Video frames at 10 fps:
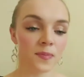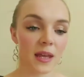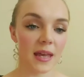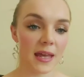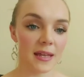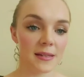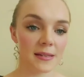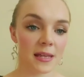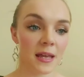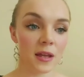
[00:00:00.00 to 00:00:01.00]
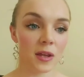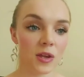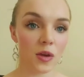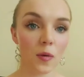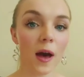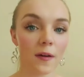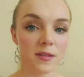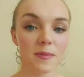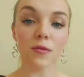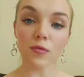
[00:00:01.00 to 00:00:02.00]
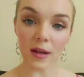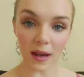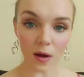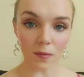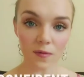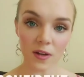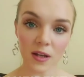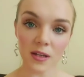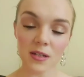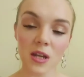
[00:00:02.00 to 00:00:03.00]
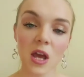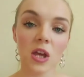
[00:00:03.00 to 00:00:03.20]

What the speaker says: is you have to be really confident.